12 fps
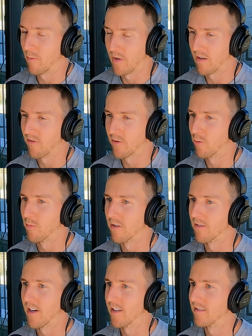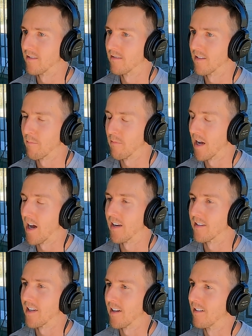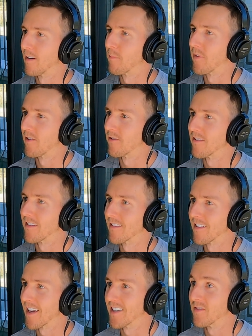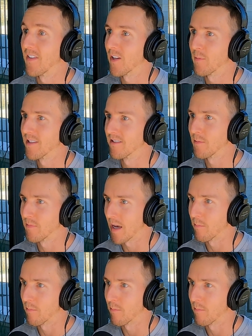pay for the Uber. I'm not getting up that early. Like, I just value my sleep that